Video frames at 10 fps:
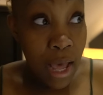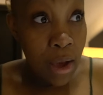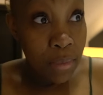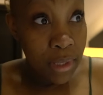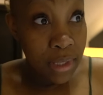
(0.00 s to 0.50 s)

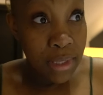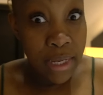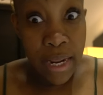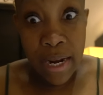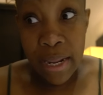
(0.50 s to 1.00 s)
I'm gonna
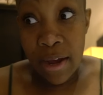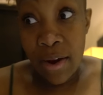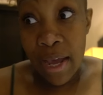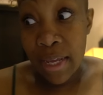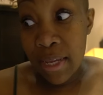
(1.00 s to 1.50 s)
say that
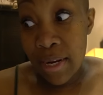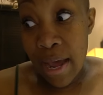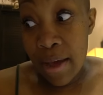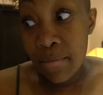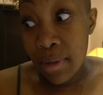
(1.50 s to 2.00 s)
now. I
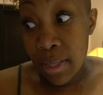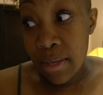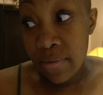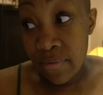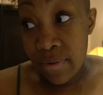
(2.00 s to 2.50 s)
cannot
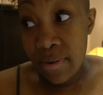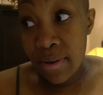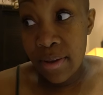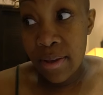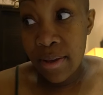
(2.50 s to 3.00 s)
believe
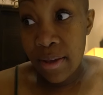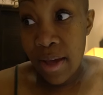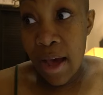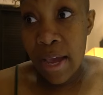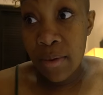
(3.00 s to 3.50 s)

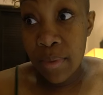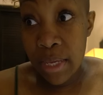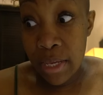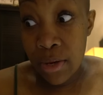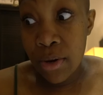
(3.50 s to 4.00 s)
I am
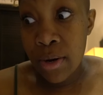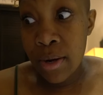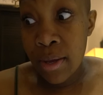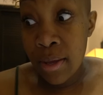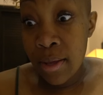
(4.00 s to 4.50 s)
here.